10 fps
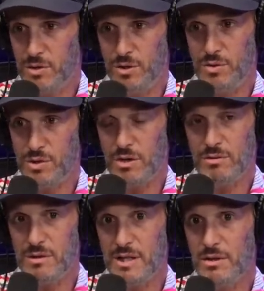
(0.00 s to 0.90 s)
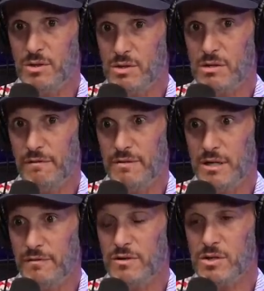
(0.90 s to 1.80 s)
to start to tell yourself a
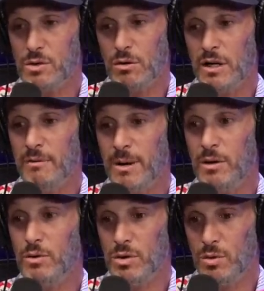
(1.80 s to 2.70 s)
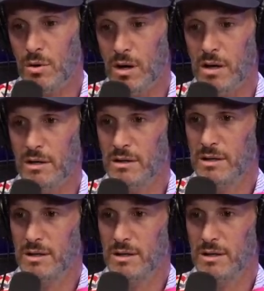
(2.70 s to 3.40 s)
different story about who you are. All